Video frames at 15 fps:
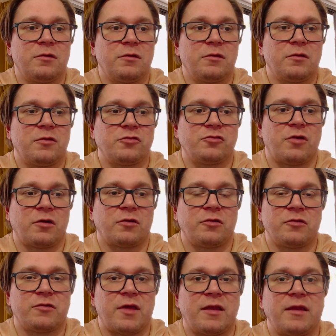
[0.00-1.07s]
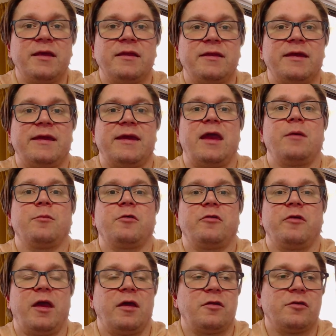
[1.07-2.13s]
constructors and indie game
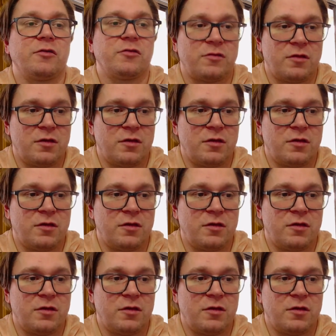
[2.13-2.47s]
creators.